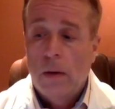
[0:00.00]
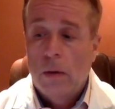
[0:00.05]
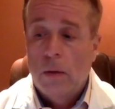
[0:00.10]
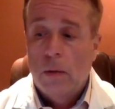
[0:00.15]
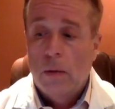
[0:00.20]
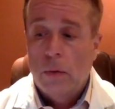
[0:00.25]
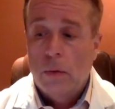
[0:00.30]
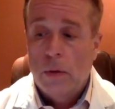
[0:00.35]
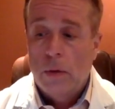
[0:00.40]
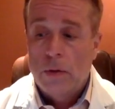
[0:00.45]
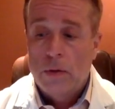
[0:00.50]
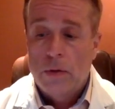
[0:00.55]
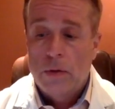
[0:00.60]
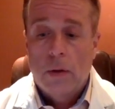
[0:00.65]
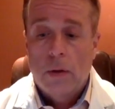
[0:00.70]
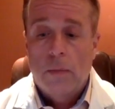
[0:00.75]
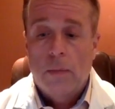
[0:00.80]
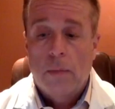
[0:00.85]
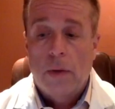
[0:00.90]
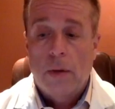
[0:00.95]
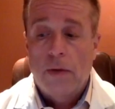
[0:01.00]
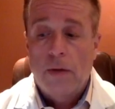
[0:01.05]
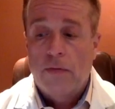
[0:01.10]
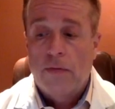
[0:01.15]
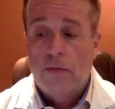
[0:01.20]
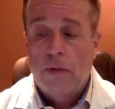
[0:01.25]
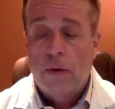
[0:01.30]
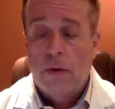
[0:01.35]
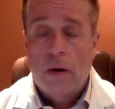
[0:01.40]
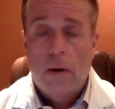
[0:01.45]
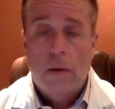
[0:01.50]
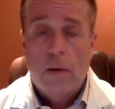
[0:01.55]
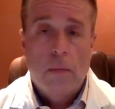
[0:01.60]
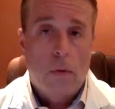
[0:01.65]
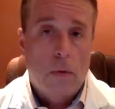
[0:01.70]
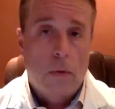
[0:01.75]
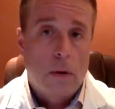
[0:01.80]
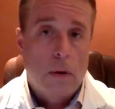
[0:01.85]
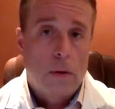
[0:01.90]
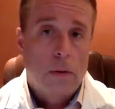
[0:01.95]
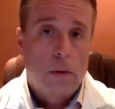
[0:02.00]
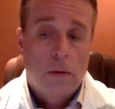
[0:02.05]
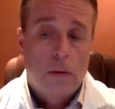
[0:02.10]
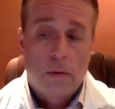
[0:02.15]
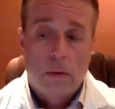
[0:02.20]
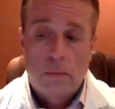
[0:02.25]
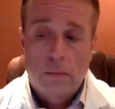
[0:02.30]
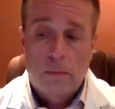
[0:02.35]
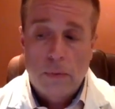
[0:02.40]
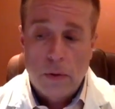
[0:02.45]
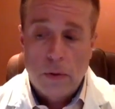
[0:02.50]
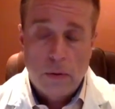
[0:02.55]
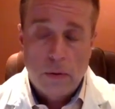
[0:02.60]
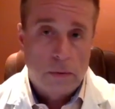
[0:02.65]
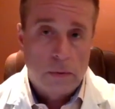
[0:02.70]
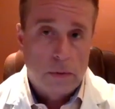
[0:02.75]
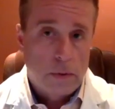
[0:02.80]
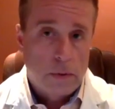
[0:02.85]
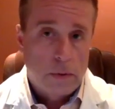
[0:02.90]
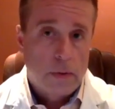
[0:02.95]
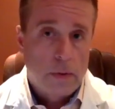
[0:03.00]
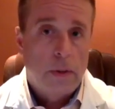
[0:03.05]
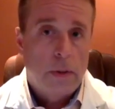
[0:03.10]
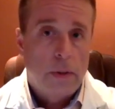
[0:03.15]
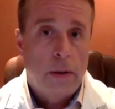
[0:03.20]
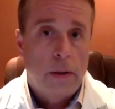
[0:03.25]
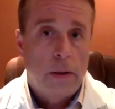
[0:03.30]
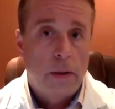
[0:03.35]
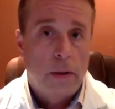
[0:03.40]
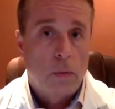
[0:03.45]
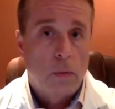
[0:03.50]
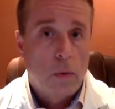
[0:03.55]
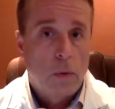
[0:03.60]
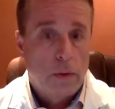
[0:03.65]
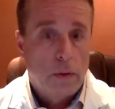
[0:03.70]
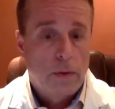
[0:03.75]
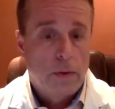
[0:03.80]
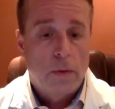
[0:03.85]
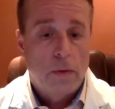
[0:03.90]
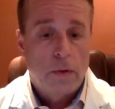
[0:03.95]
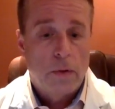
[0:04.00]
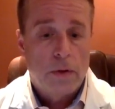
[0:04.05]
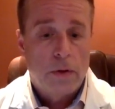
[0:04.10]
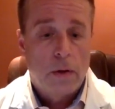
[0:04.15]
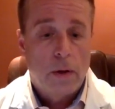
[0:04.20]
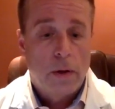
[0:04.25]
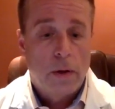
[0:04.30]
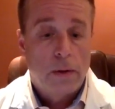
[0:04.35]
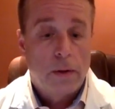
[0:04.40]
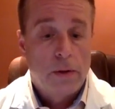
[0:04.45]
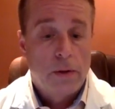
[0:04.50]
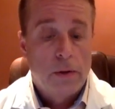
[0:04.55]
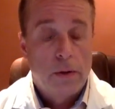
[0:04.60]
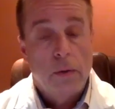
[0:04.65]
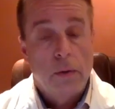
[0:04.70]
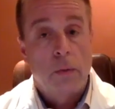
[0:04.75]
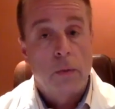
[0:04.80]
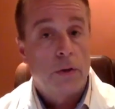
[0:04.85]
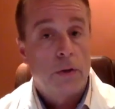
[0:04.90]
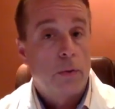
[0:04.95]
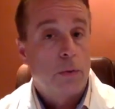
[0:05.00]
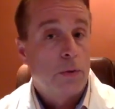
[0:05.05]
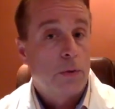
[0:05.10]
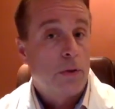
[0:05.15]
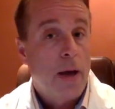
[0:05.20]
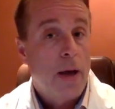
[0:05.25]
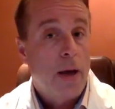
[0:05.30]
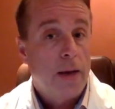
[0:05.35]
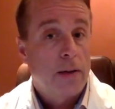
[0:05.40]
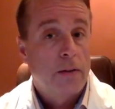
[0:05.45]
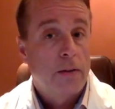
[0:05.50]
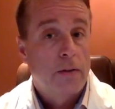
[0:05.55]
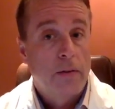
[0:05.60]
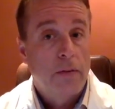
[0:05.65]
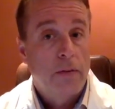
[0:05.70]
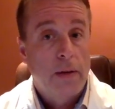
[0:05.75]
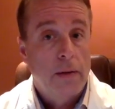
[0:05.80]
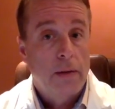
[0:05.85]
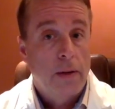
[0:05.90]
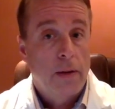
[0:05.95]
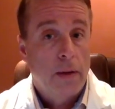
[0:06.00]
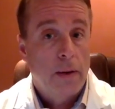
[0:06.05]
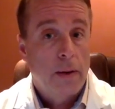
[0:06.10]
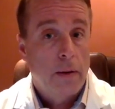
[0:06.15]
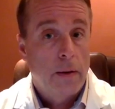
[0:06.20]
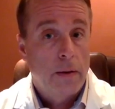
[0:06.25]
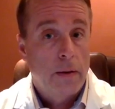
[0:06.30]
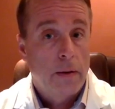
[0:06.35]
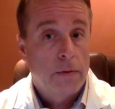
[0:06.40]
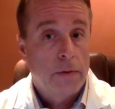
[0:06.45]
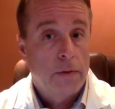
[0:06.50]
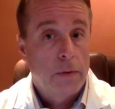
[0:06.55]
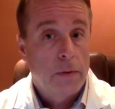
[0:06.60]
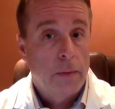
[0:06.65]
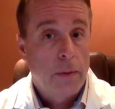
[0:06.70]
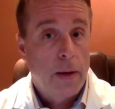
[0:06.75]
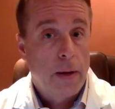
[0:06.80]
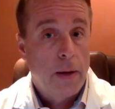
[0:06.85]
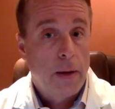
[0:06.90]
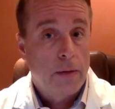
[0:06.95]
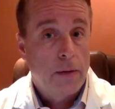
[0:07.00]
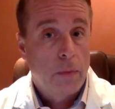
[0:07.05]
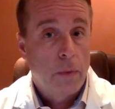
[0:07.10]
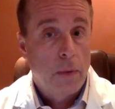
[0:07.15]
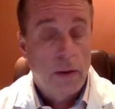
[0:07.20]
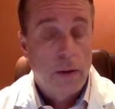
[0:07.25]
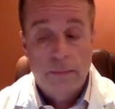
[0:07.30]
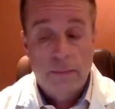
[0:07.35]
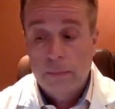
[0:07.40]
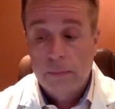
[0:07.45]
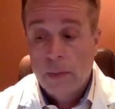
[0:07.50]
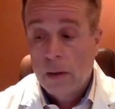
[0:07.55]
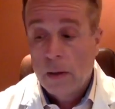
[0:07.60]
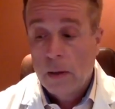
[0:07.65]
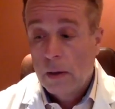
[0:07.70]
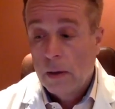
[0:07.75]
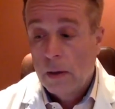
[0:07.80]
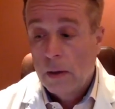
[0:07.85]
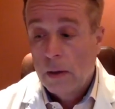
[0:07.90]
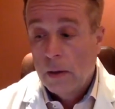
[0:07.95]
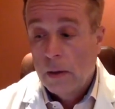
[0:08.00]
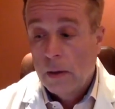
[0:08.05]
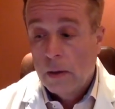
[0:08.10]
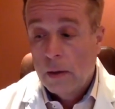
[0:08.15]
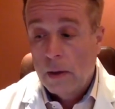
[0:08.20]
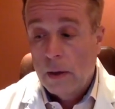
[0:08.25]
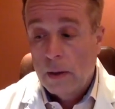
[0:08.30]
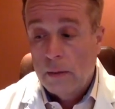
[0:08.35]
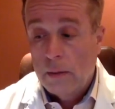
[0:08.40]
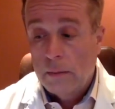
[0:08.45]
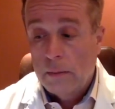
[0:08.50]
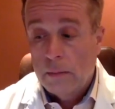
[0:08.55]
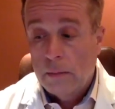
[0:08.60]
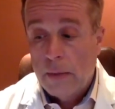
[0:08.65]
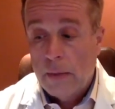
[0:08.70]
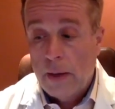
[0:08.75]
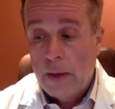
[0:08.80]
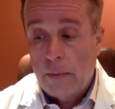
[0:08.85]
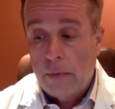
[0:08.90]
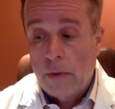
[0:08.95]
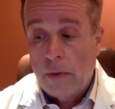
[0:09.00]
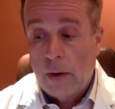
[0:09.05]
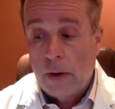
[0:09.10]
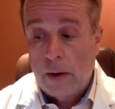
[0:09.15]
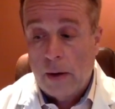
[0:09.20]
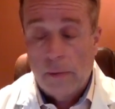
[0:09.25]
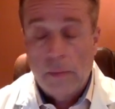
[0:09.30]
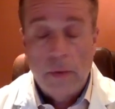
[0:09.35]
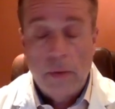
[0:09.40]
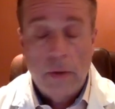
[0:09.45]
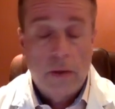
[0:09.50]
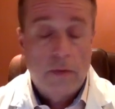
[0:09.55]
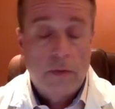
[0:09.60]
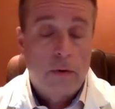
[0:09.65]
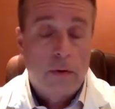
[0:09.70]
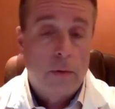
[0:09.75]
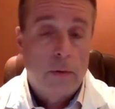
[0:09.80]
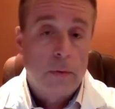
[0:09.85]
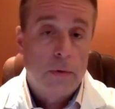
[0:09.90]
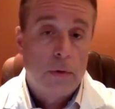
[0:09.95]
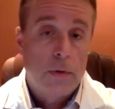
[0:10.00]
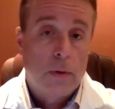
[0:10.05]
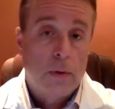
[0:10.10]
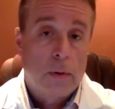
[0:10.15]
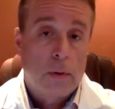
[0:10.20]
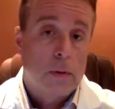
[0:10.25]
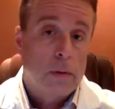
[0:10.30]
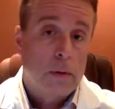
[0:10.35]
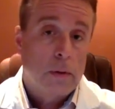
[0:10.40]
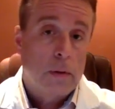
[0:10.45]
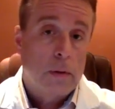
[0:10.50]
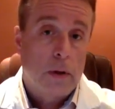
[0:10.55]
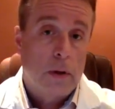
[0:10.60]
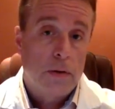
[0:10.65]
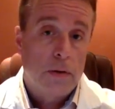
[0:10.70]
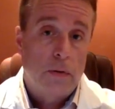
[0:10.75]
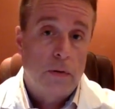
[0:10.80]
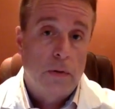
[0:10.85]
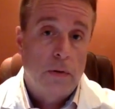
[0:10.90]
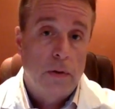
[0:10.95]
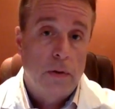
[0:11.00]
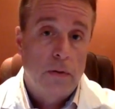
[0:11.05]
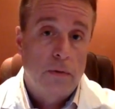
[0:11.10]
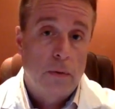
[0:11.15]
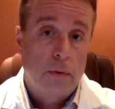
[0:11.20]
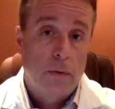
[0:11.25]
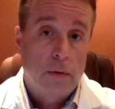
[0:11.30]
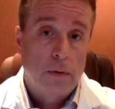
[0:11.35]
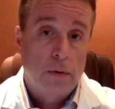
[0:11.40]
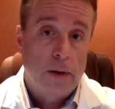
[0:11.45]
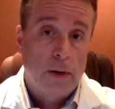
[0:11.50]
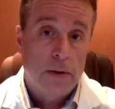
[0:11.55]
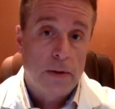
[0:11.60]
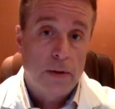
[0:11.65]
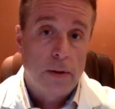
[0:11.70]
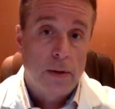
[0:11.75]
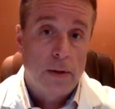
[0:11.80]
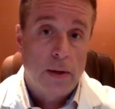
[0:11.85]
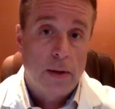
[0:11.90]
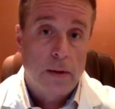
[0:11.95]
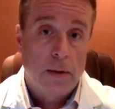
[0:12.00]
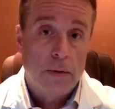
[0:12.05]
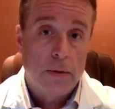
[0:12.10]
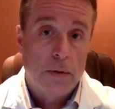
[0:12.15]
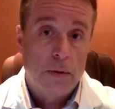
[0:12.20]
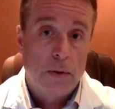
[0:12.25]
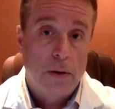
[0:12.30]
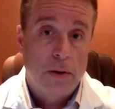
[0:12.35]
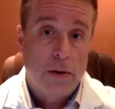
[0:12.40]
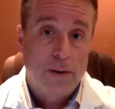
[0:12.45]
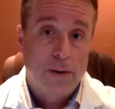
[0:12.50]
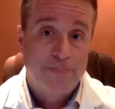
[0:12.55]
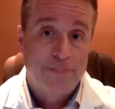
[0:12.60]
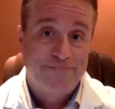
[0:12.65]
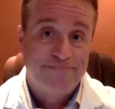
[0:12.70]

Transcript: was by far more potent in what they were trying to do, which was activate the NRF2 pathway. That product, being a pharmaceutical, costs $54,000 a year.